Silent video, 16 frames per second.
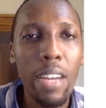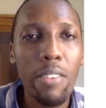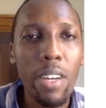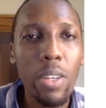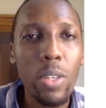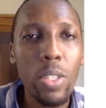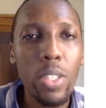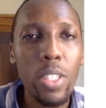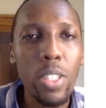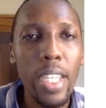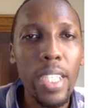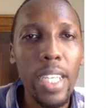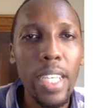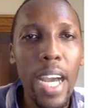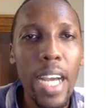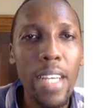record that
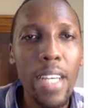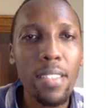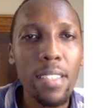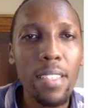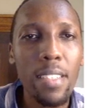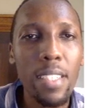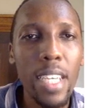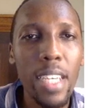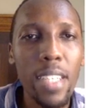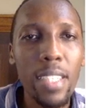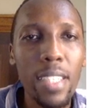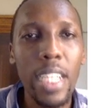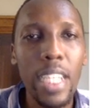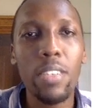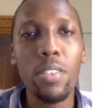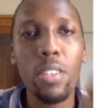has DS
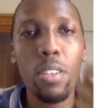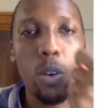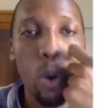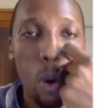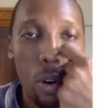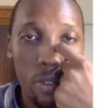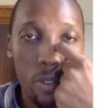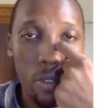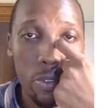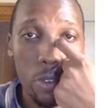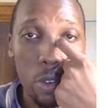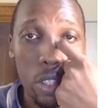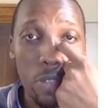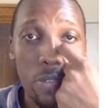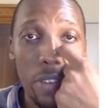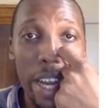salary of
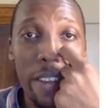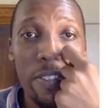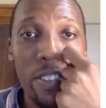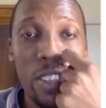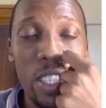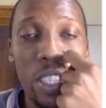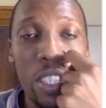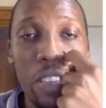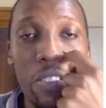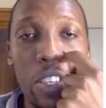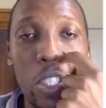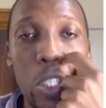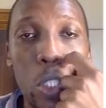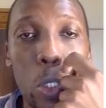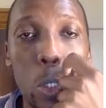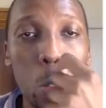
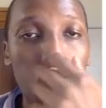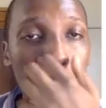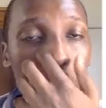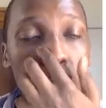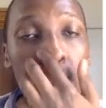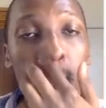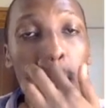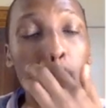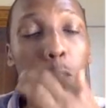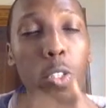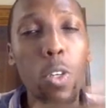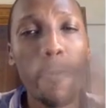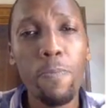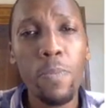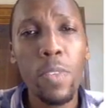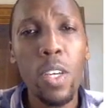45,372.
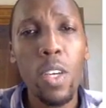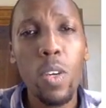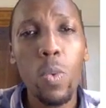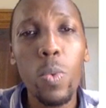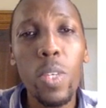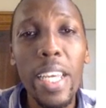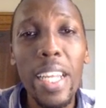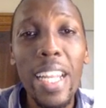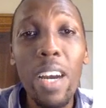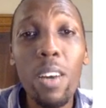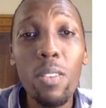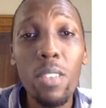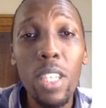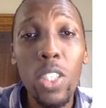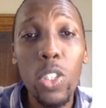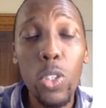So we can
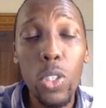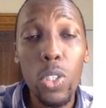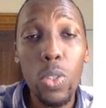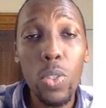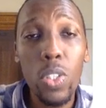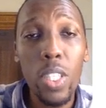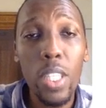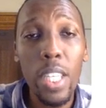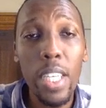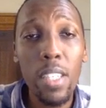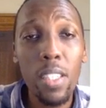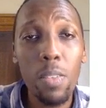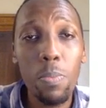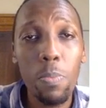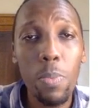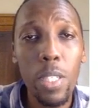now introduce
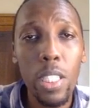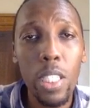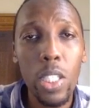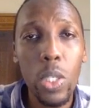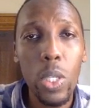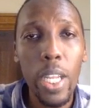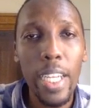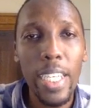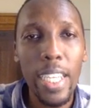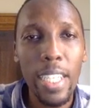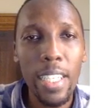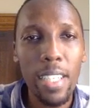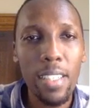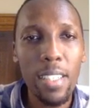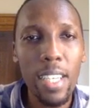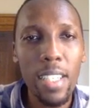this particular
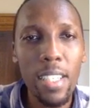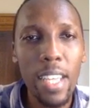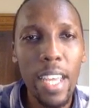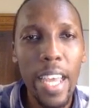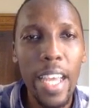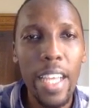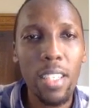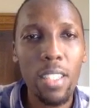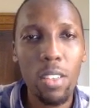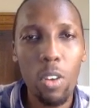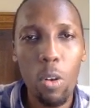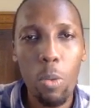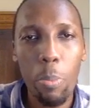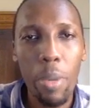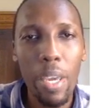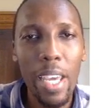data set and
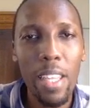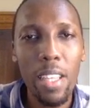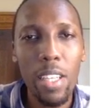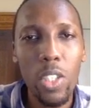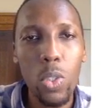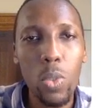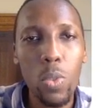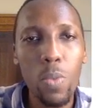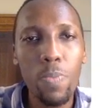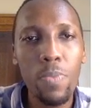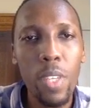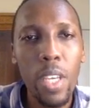compare the two.